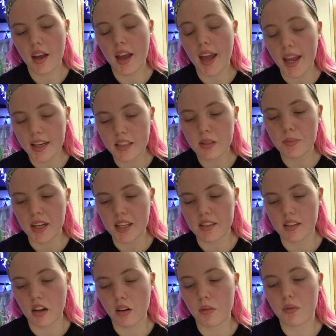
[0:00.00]
hate
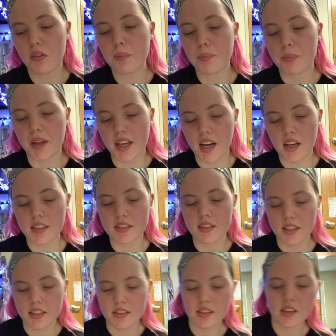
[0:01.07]
myself because
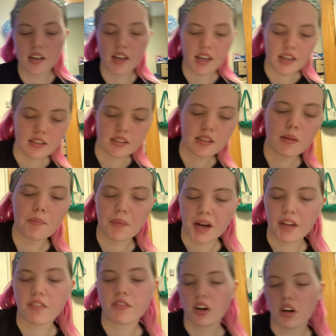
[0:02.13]
this is
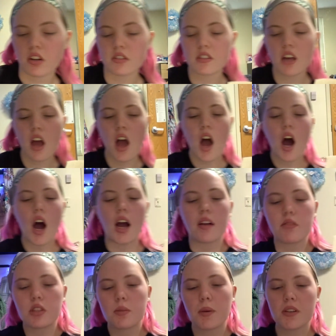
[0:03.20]
my fault. I
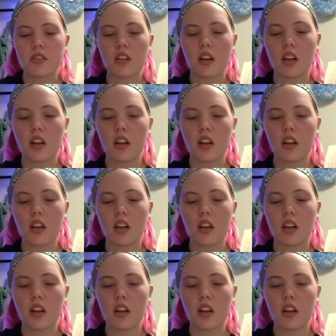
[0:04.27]
was supposed to